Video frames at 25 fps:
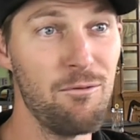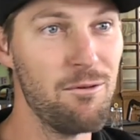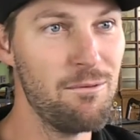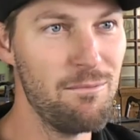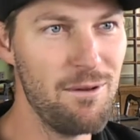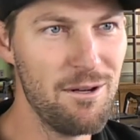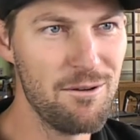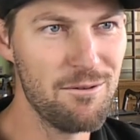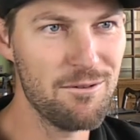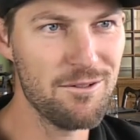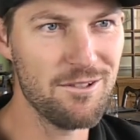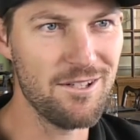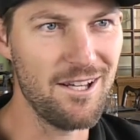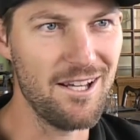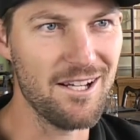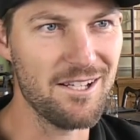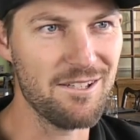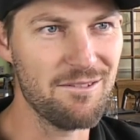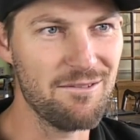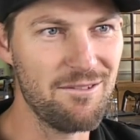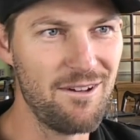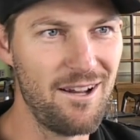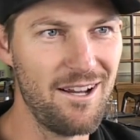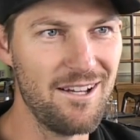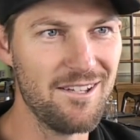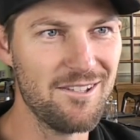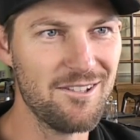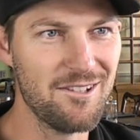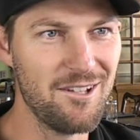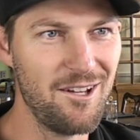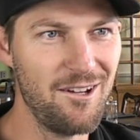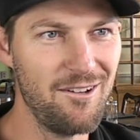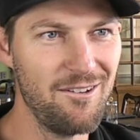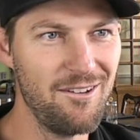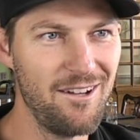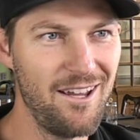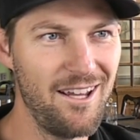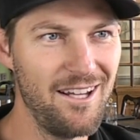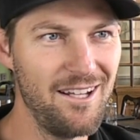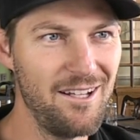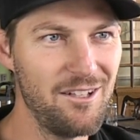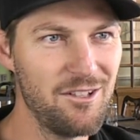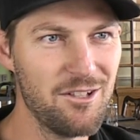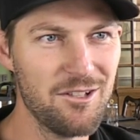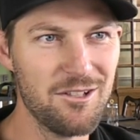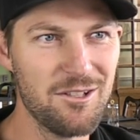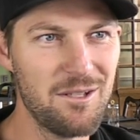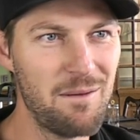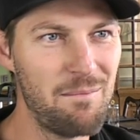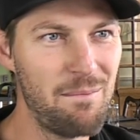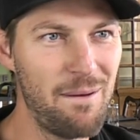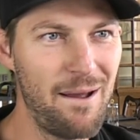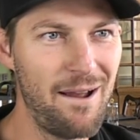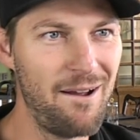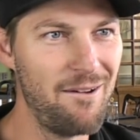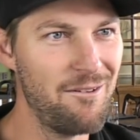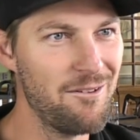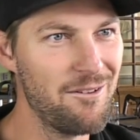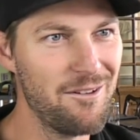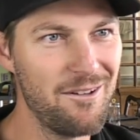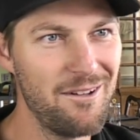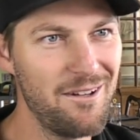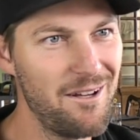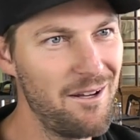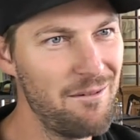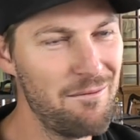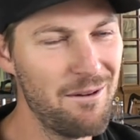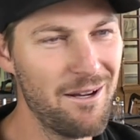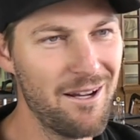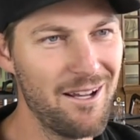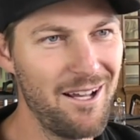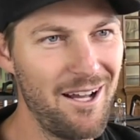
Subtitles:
the Middlesex fans donate just £1, you know,